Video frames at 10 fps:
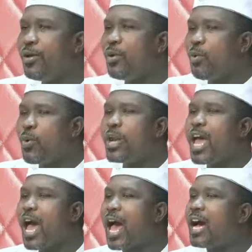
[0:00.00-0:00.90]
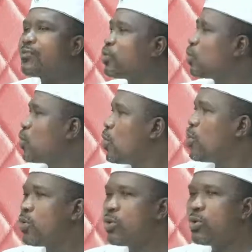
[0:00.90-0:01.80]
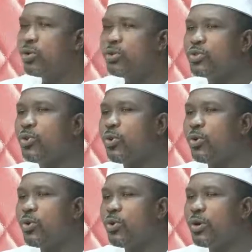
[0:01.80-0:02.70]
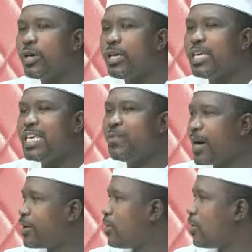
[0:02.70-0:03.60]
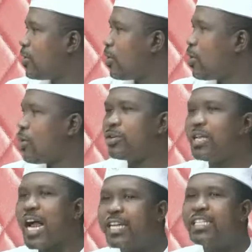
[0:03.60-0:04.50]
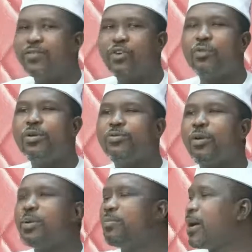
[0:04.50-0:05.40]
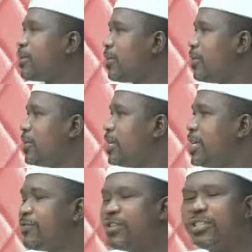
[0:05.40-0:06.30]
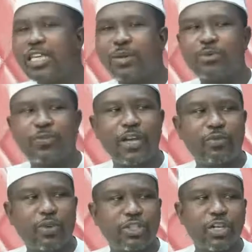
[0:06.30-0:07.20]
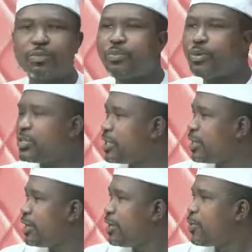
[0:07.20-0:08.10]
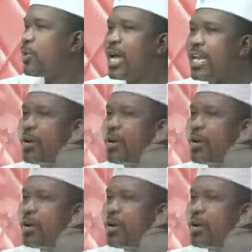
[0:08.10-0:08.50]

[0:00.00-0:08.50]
We didn't have to go to Ibadan or directive coming from Ibadan, even in terms of education policy. We now knew that,